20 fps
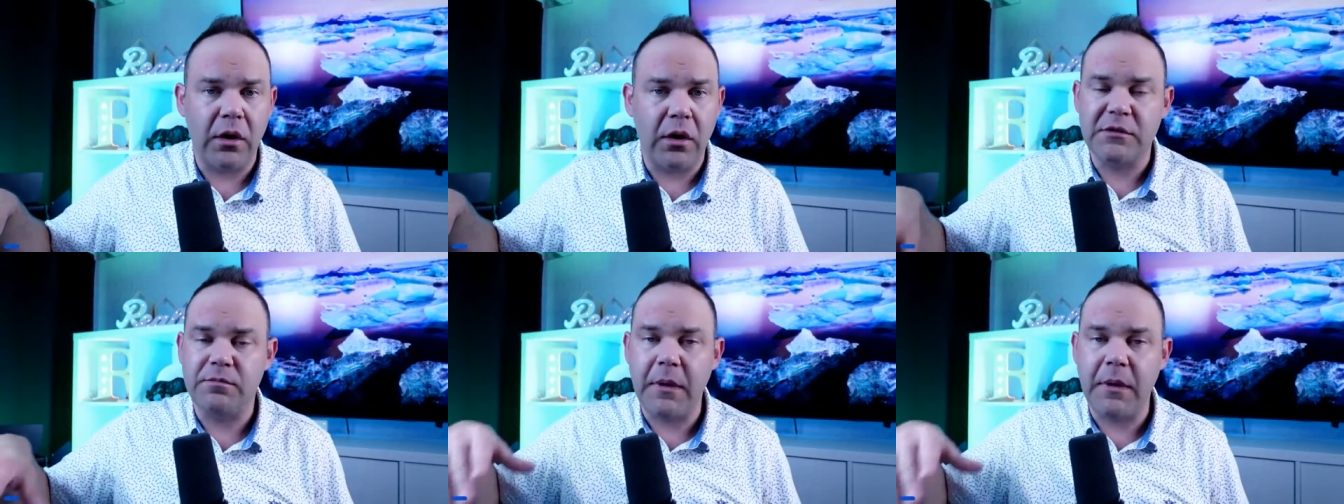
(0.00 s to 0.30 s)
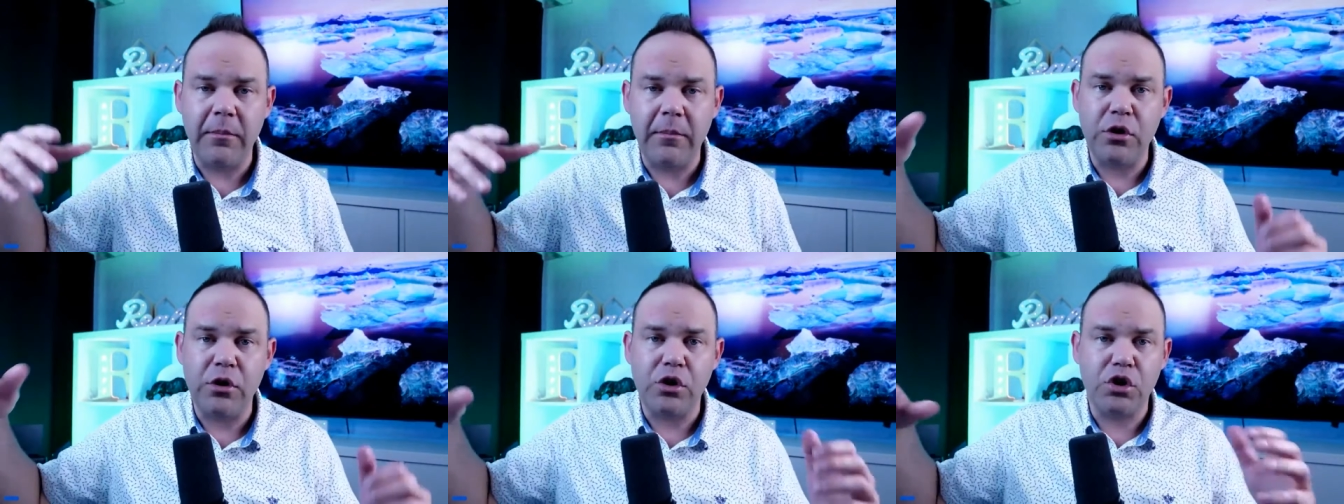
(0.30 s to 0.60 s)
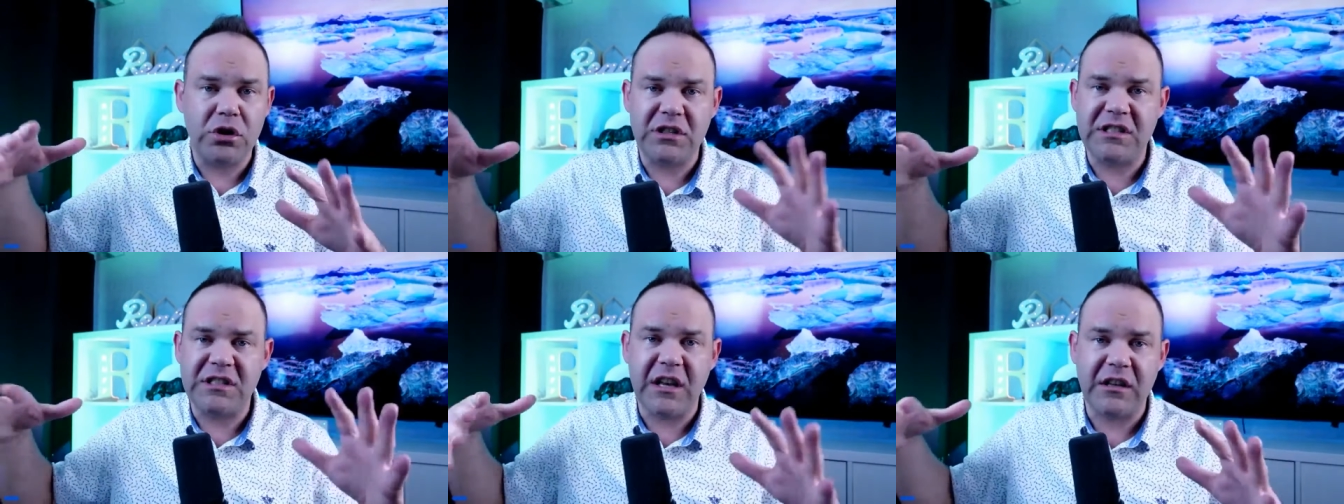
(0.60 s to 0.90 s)
Maybe you should
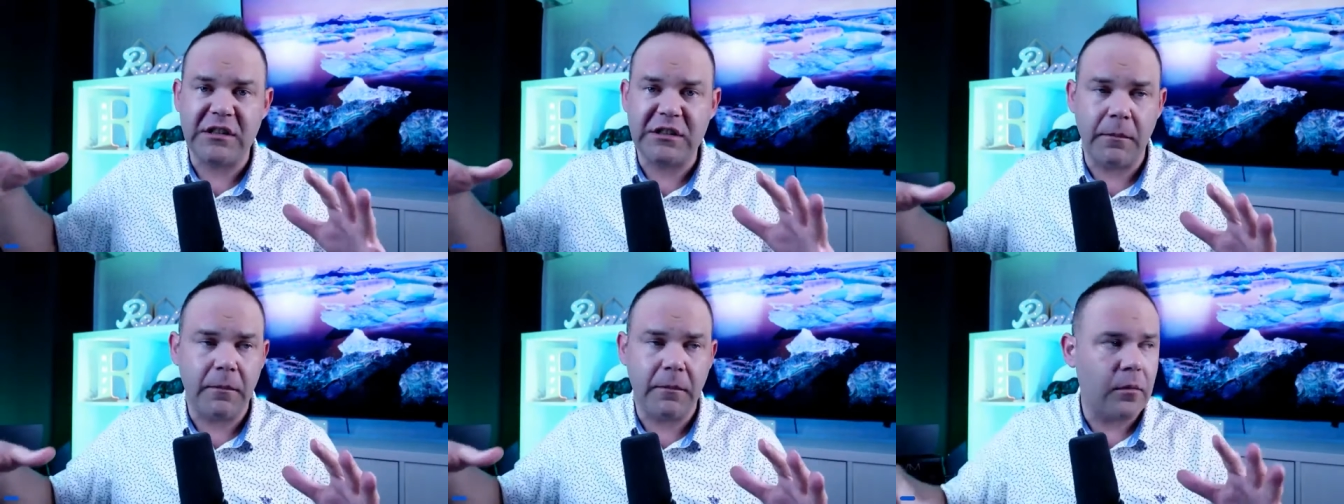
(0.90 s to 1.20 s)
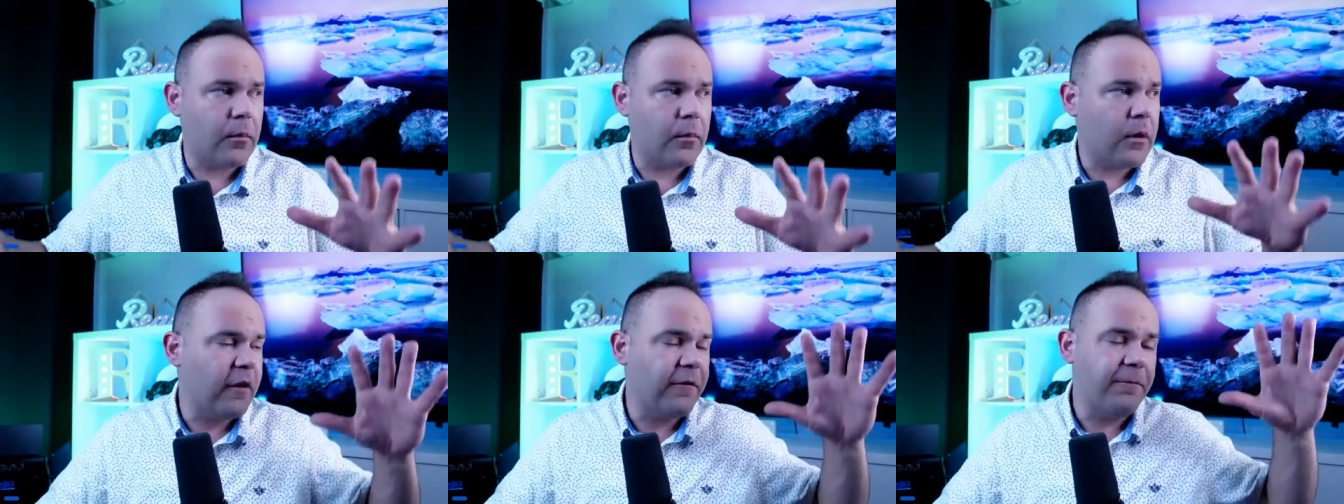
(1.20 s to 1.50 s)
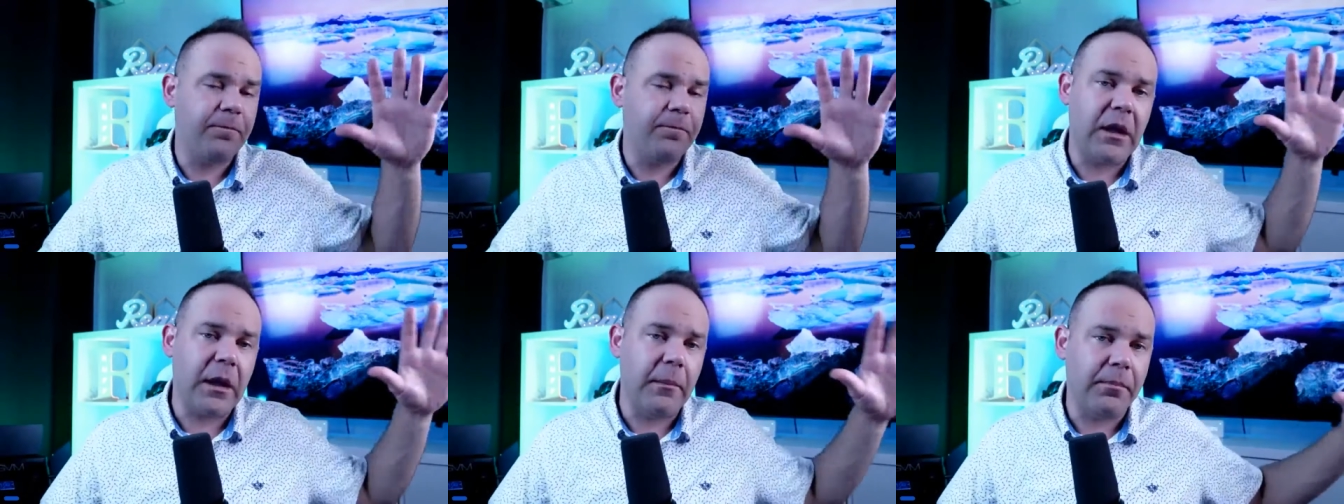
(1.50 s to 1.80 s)
sell some of them off
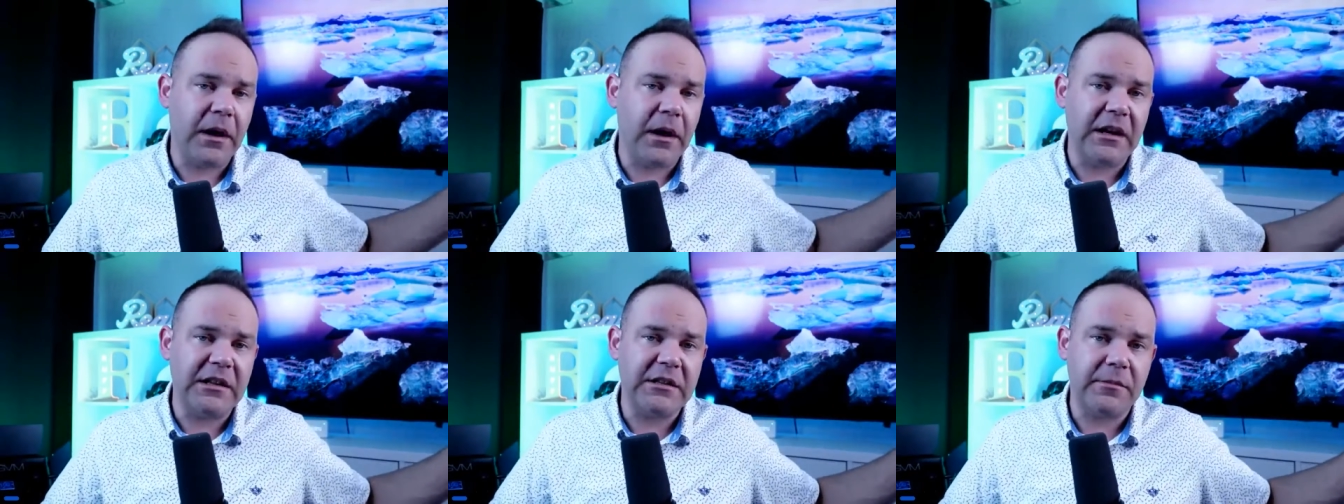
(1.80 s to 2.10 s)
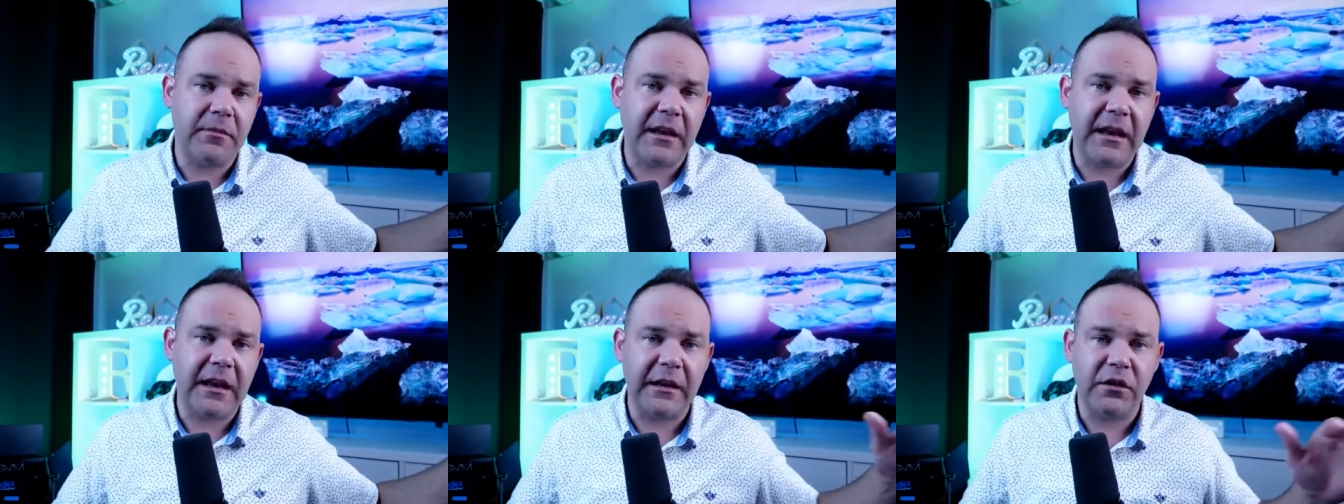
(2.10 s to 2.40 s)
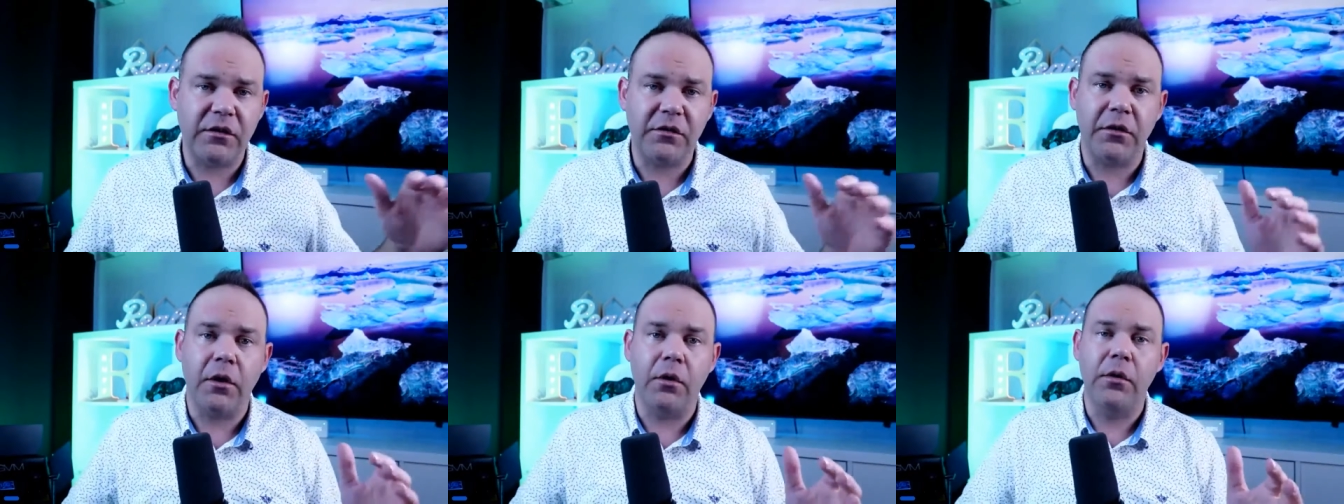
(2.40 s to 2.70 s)
and buy some cash
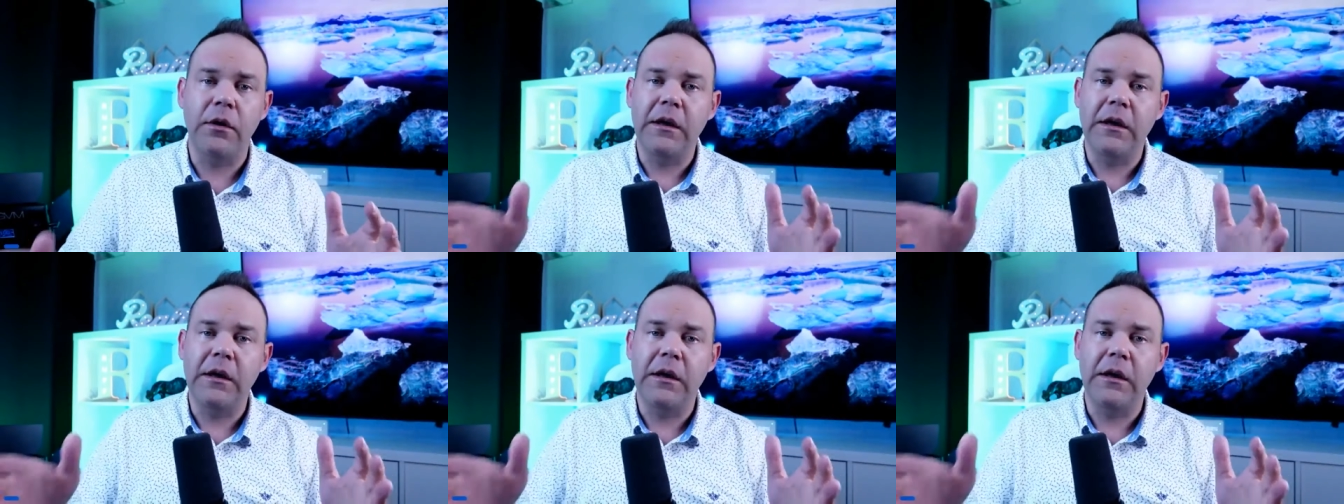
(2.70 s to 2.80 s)
flow.